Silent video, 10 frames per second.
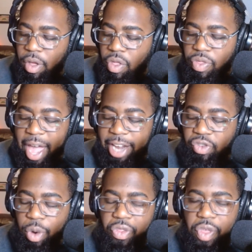that's
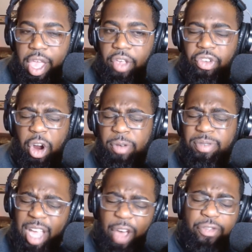where things are
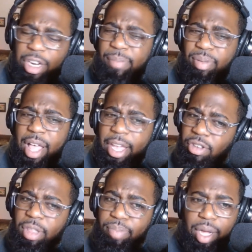definitely playing
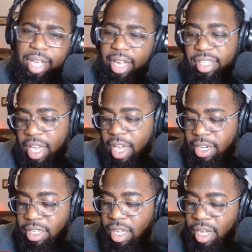to the Buckeyes'
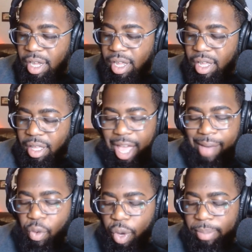hands.
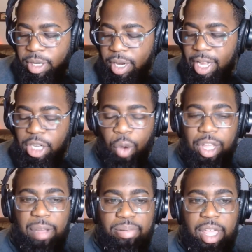Gavin Wimsett has only
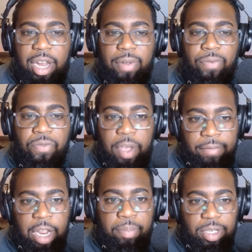completed
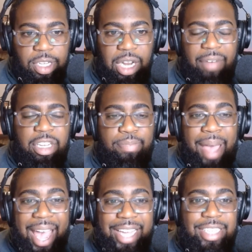50% of his
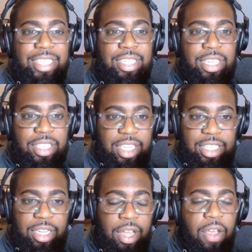passes this season.